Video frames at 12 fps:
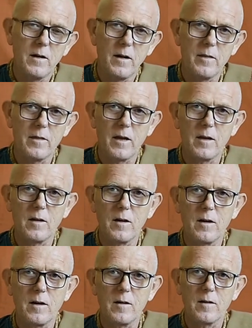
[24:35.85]
and then
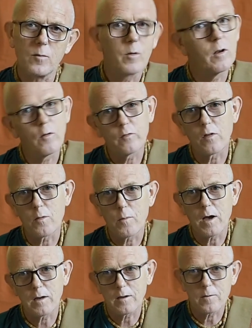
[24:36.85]
went off to the
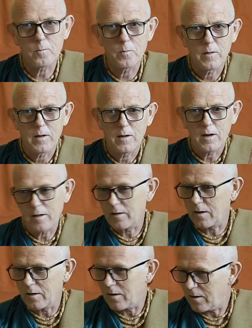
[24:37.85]
market. And
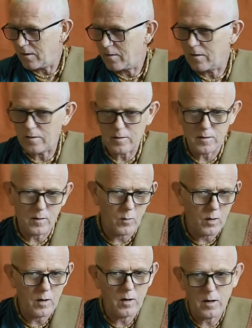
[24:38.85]
then
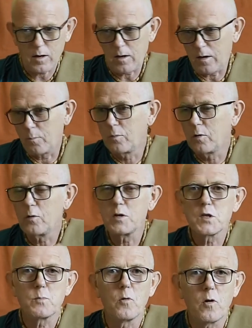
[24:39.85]
a
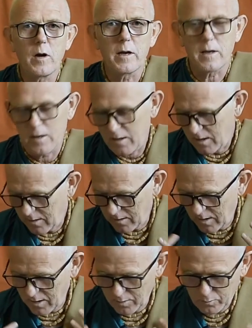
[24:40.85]
bluish boy and
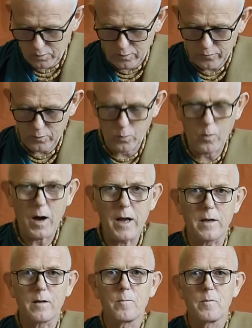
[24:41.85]
a beautiful
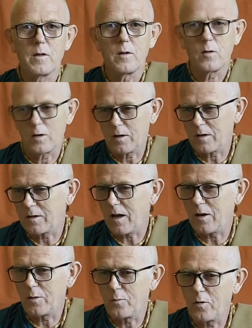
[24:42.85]
white
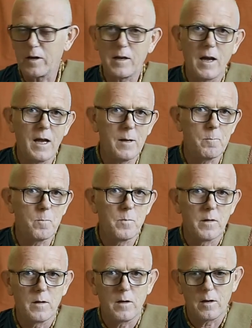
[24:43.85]
colored boy came
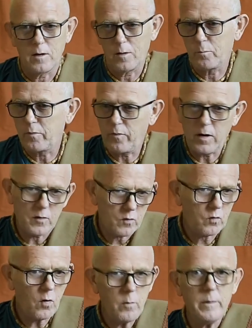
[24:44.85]
and provided
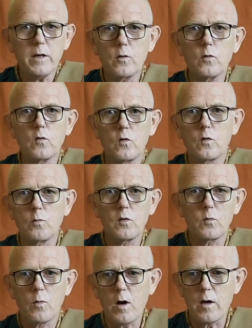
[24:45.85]
so many goods to
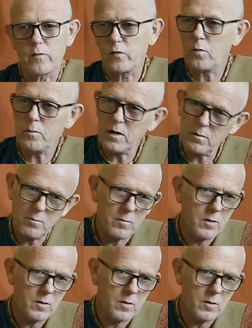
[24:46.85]
his wife, so many